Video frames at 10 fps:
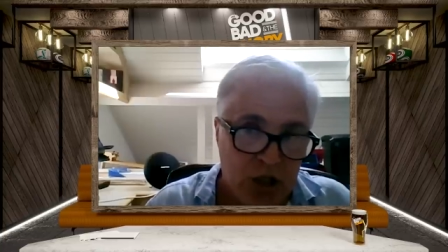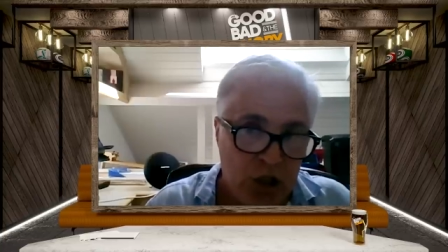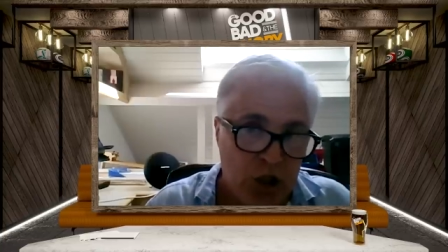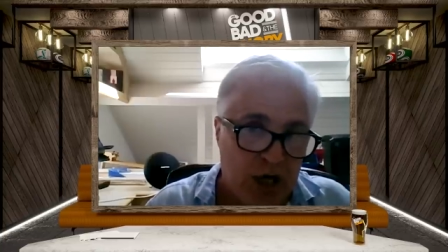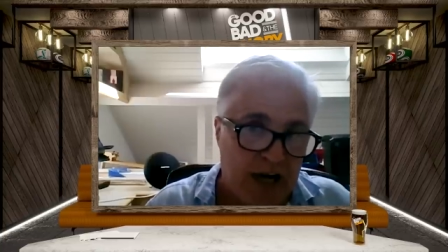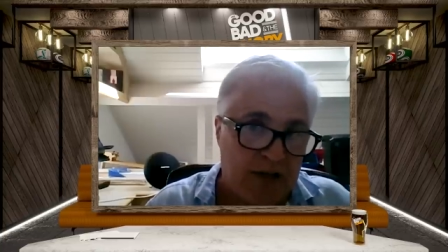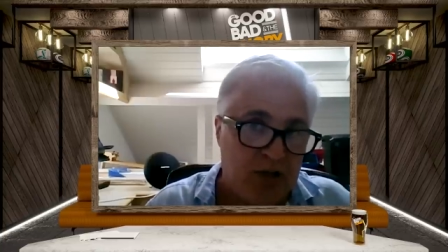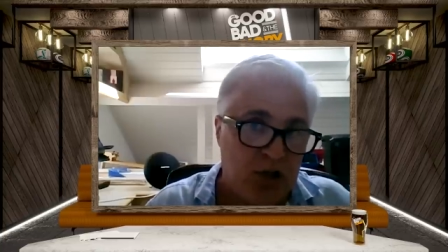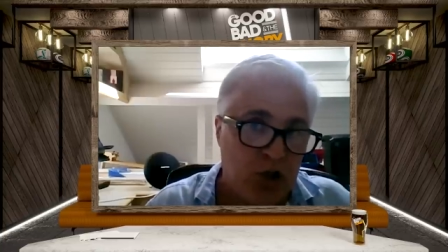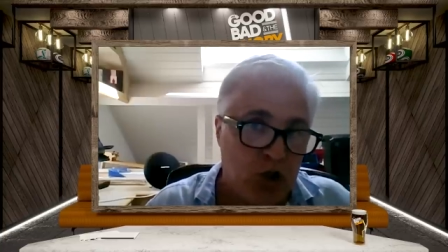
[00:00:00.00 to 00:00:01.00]
You had
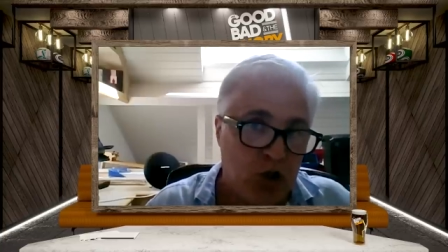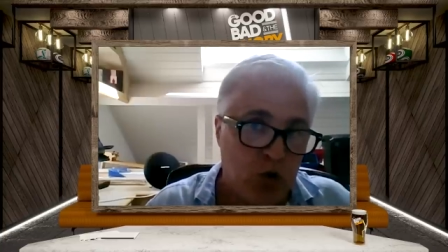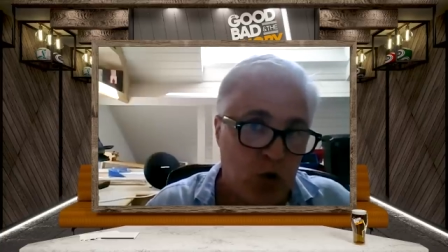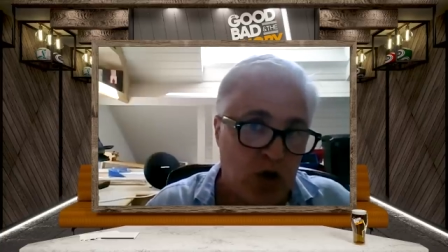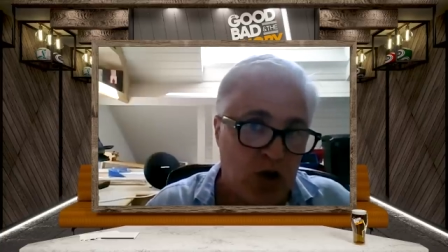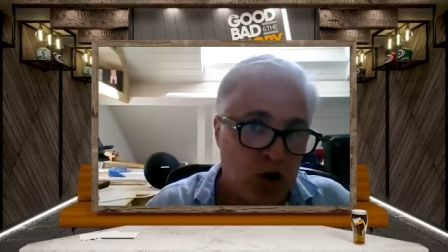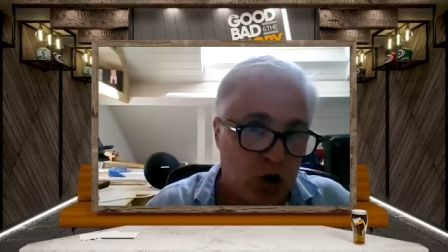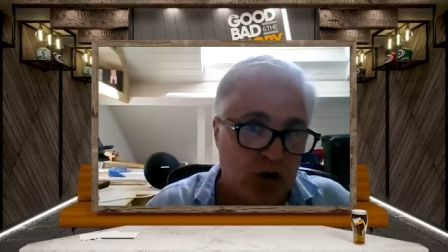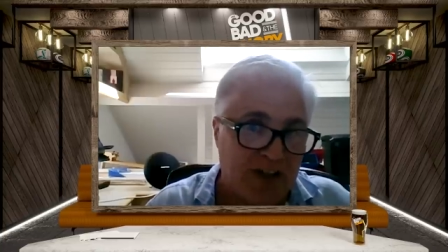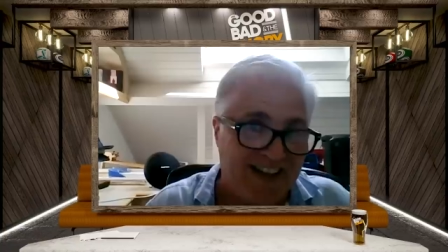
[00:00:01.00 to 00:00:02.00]
to look